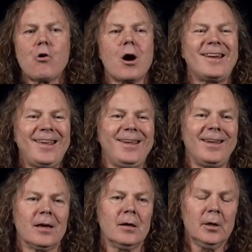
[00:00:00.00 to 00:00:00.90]
right
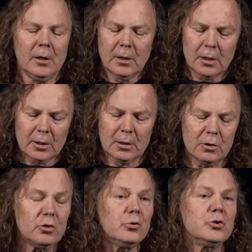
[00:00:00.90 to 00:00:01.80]
here
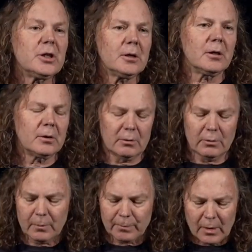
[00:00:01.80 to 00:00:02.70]
in New Zealand
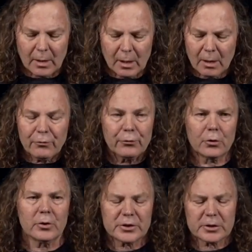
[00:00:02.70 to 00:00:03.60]

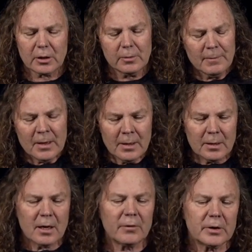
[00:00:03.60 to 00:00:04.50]
first. So
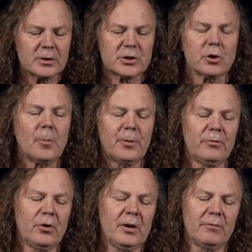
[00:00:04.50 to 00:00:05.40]
never stop
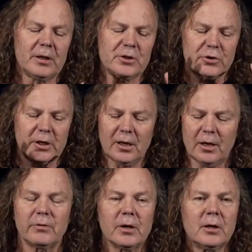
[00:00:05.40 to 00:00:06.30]
adventuring,
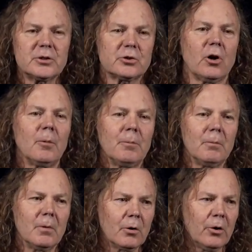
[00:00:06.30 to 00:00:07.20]
never
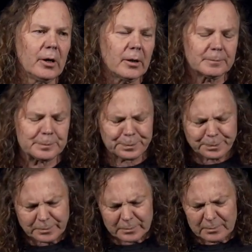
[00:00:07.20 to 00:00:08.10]
stop learning.
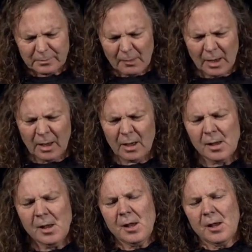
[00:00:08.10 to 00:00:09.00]

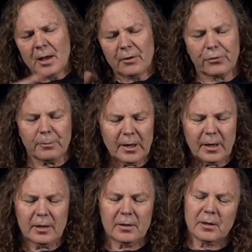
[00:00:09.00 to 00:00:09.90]
And for
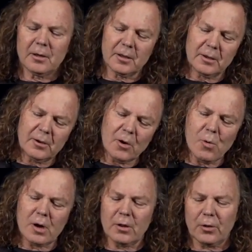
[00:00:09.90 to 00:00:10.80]
me,
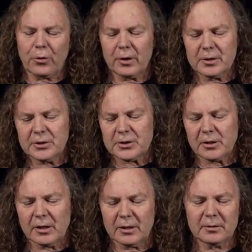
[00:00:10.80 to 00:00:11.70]
one of the things
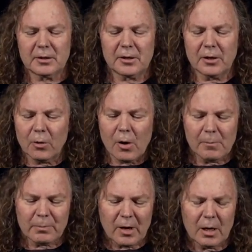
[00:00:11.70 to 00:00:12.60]
that
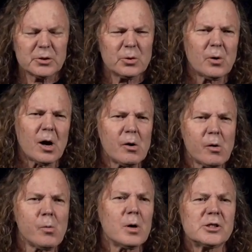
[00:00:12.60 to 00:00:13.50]
I
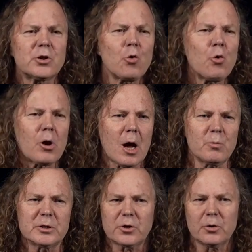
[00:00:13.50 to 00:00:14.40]
always thought I
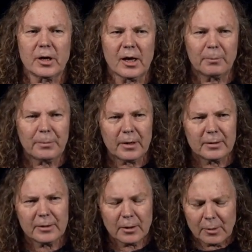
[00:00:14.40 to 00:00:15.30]
was good at,
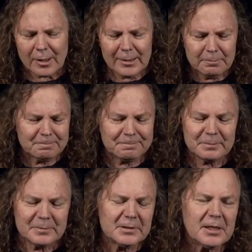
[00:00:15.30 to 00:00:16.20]
but I'm
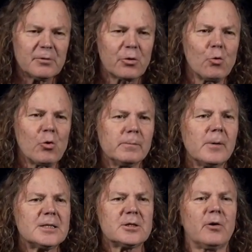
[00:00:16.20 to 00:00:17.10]
never thought of
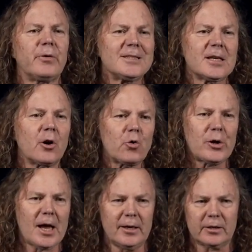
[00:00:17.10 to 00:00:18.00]
myself as a
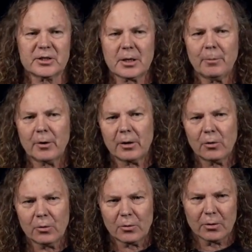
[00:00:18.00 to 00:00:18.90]
creator, somebody
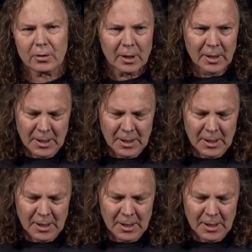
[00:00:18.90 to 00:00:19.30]
who could